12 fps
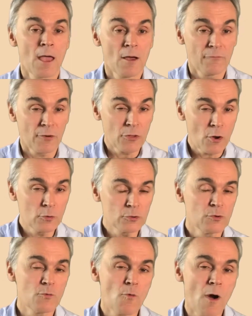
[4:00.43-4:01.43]
For those
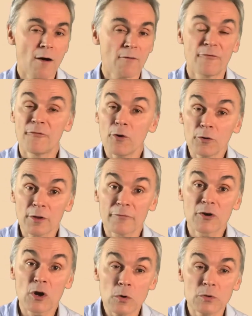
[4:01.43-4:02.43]
who are fond of
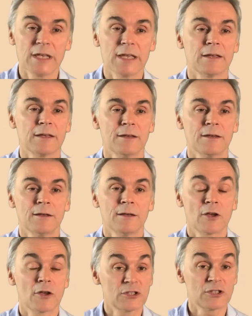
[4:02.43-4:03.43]
coding,
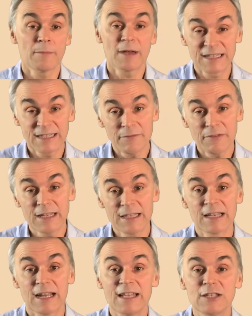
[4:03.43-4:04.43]
custom activities
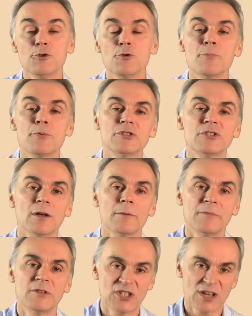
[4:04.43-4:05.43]
let you put
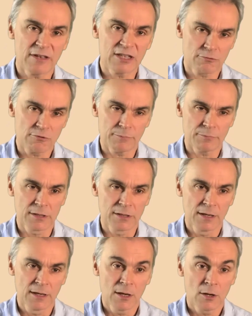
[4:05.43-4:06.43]
some JavaScript,
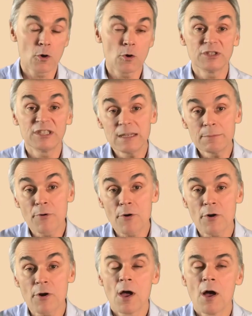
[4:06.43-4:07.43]
go
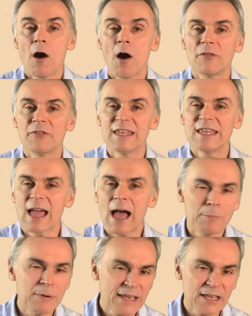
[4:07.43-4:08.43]
deeper on the
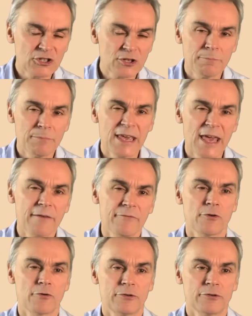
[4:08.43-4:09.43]
application
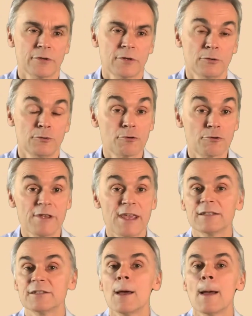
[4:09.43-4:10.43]
behaviors to
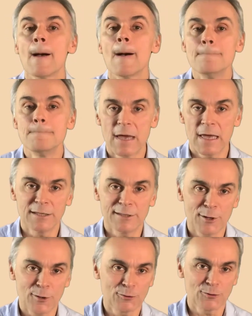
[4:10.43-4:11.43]
create
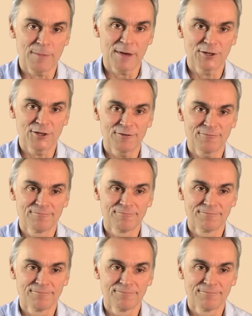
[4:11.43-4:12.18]
amazing automation.